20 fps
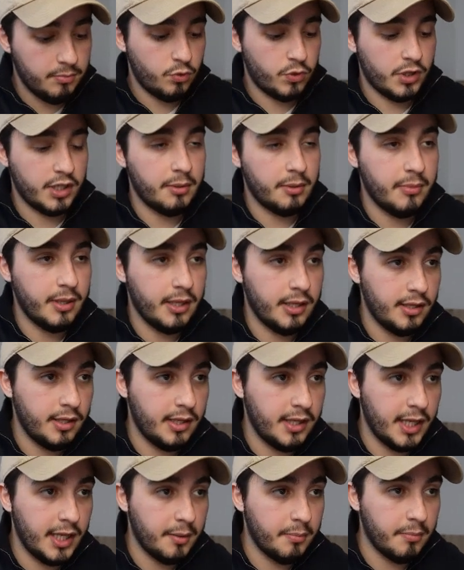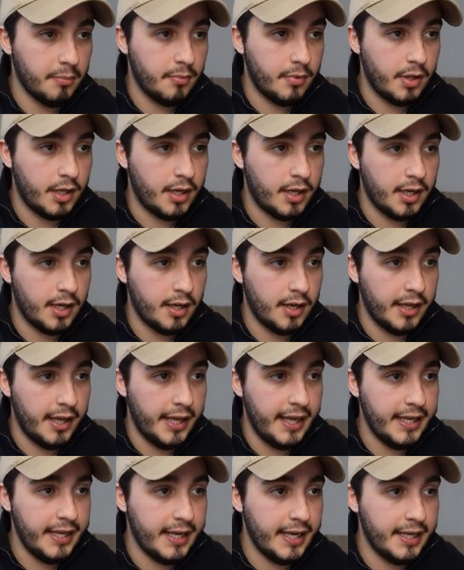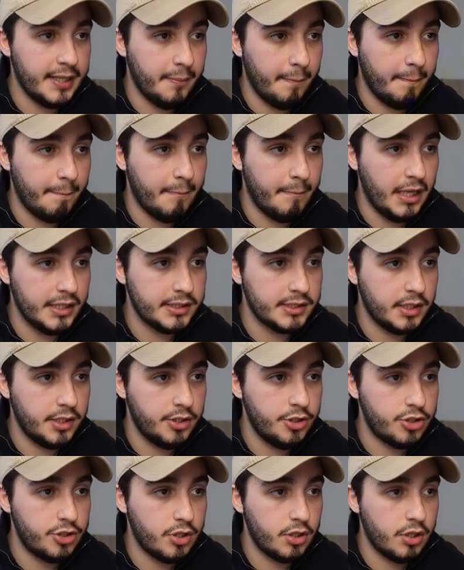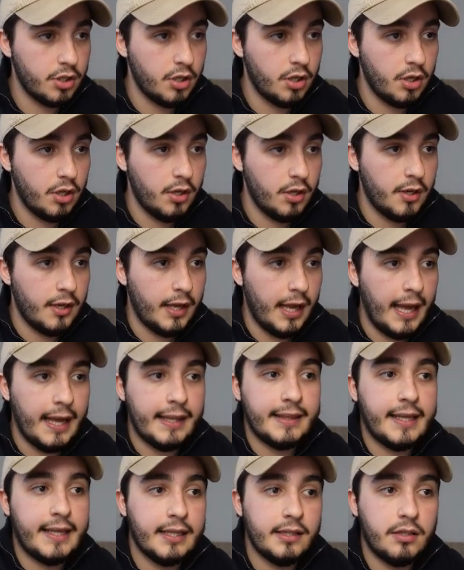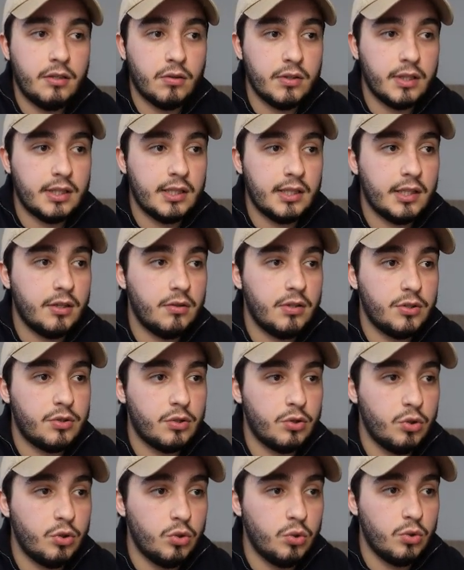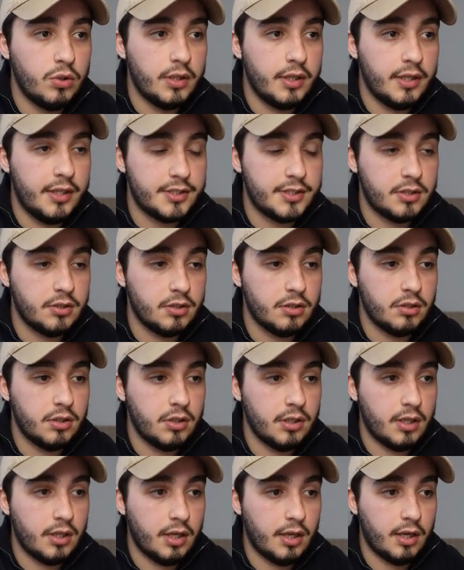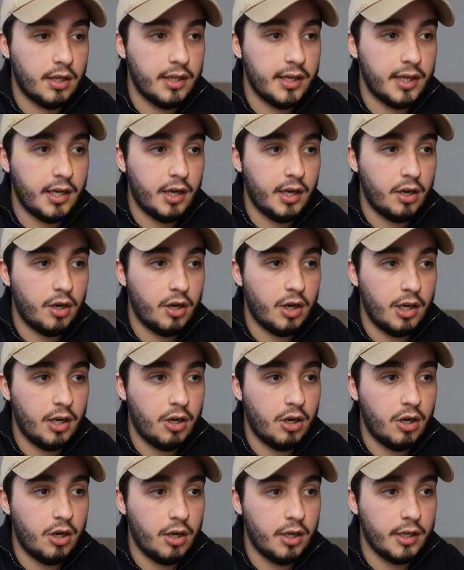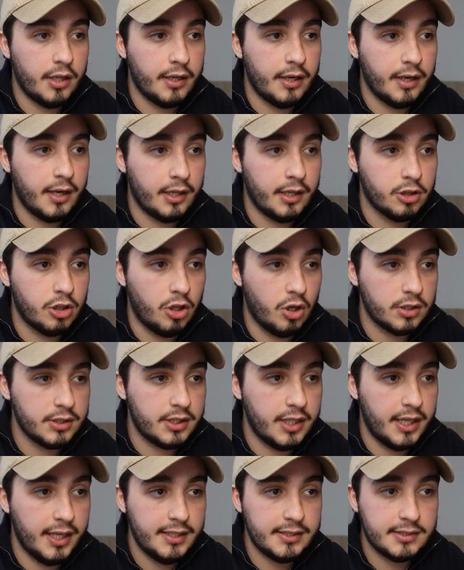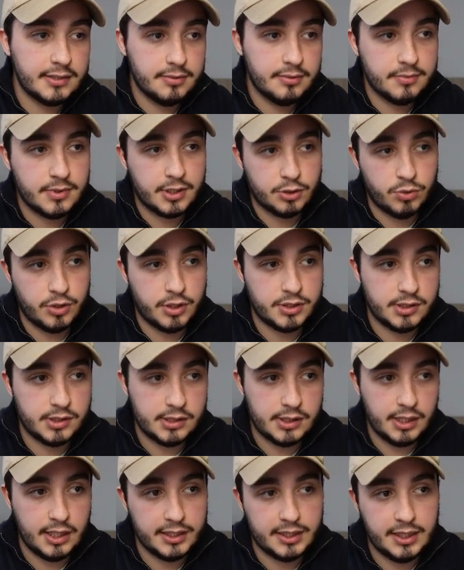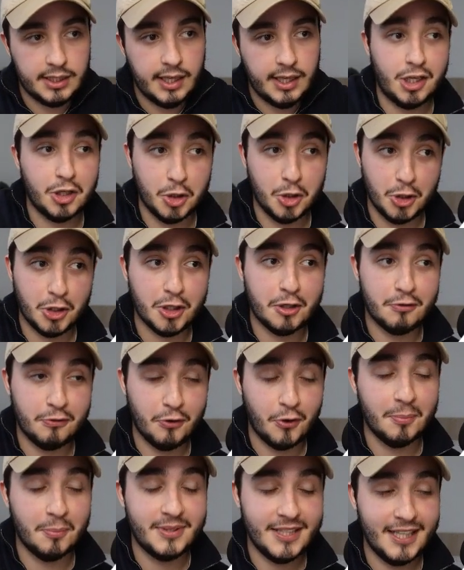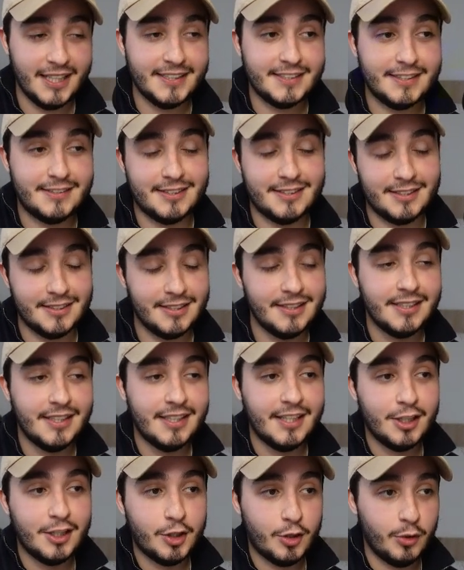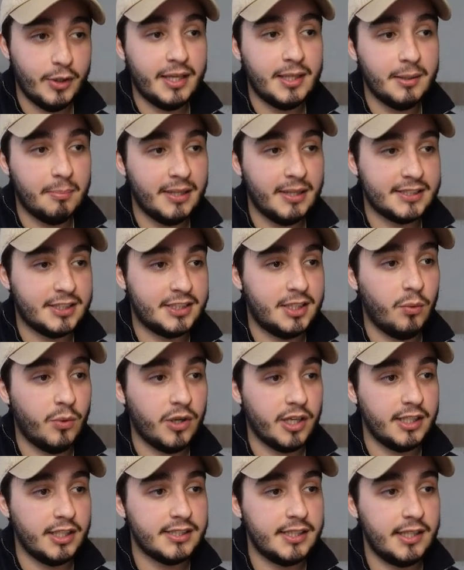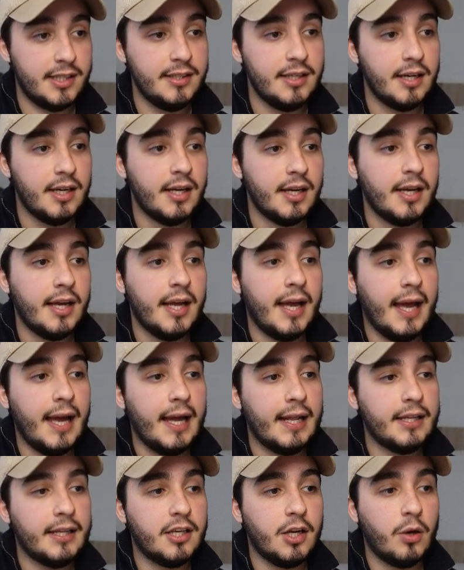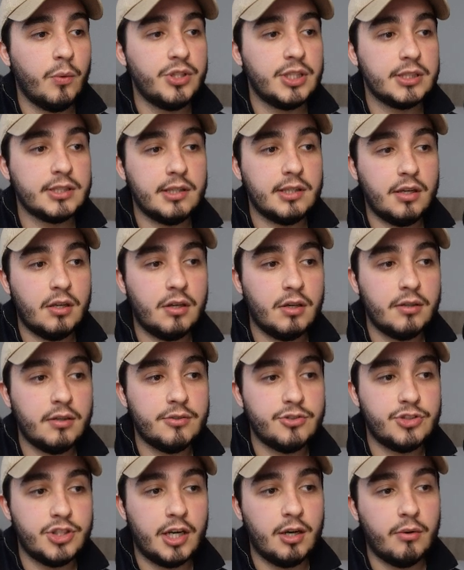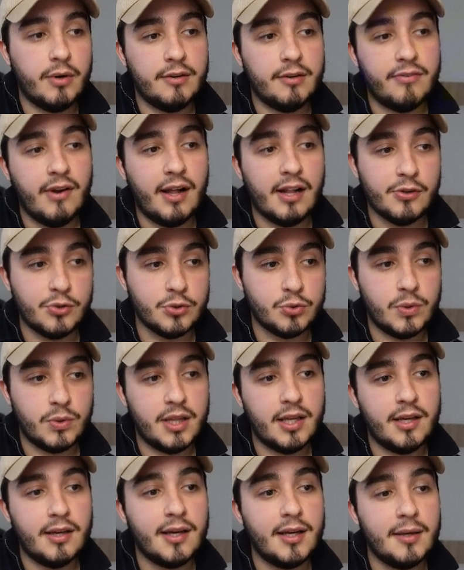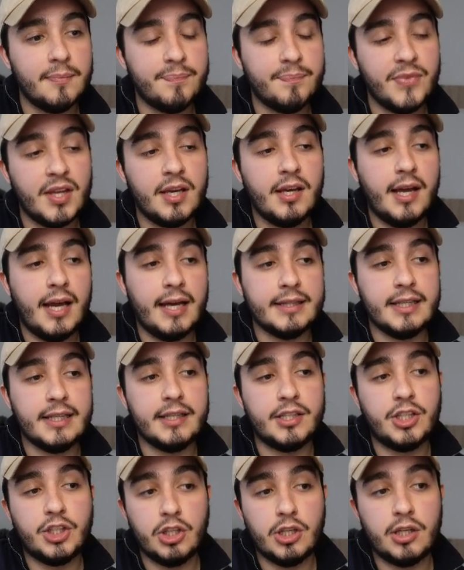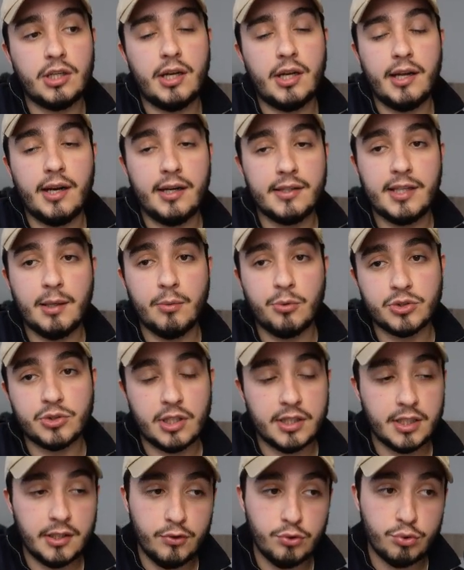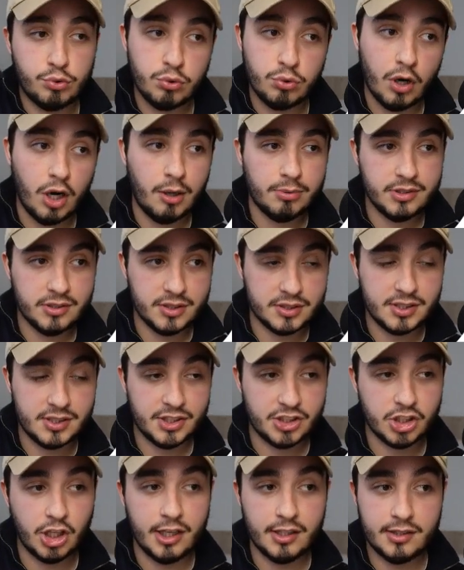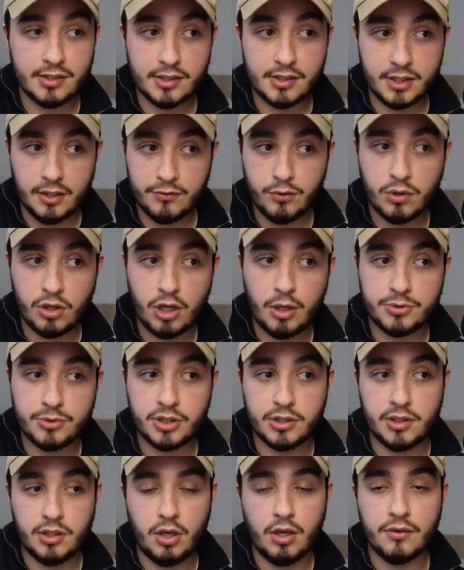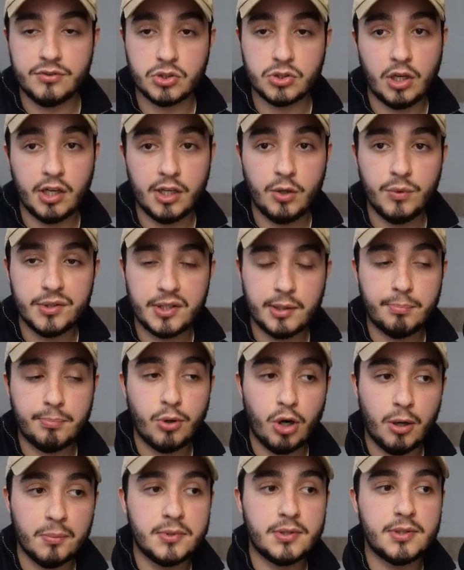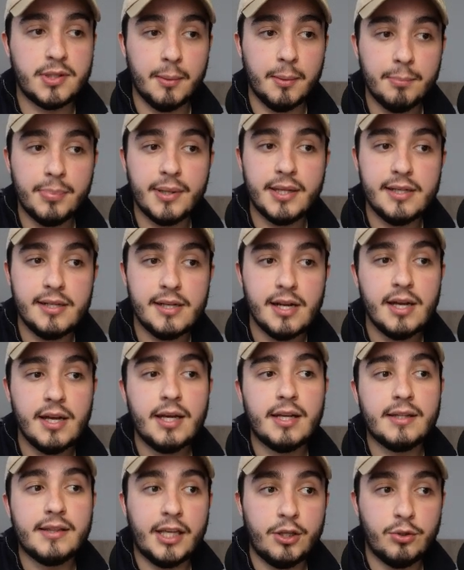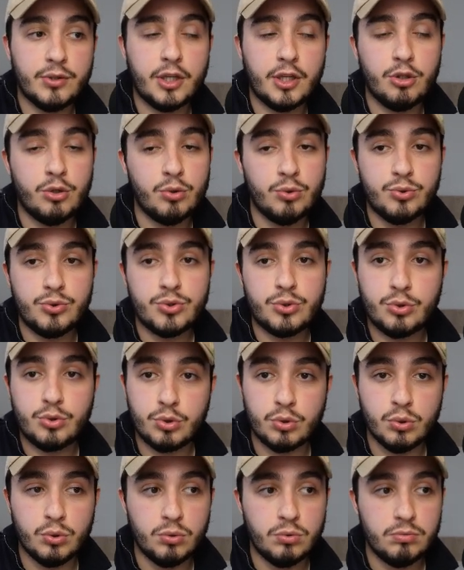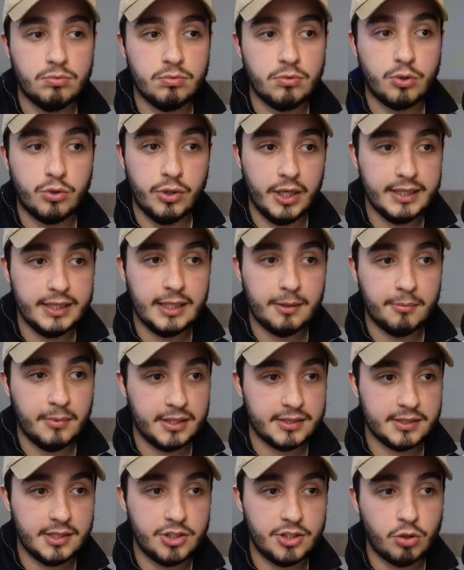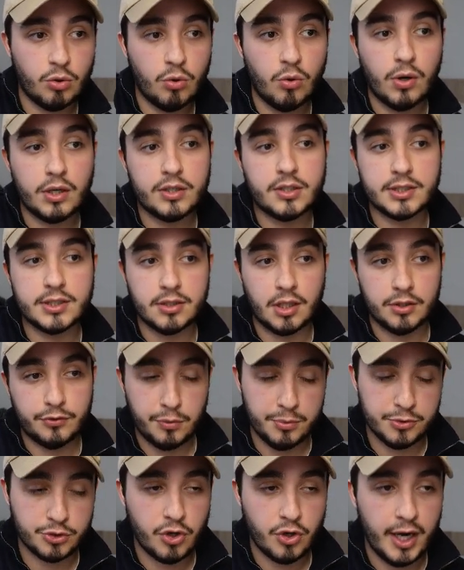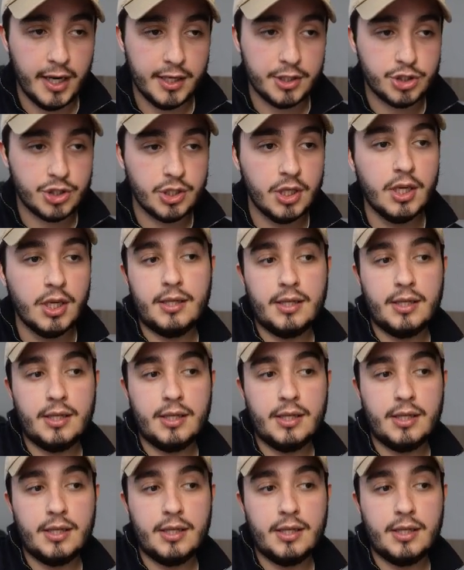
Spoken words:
We're going to name AI message. And then the only thing that you need to do is to click on long text, because we're selecting our longer form text to create the message that we're going to send. And here we just click on generate values with AI. And then here, Airtable is going to give you two options. It's going to give you an option of starting with a prompt template that you can use to create that message, or to start from scratch.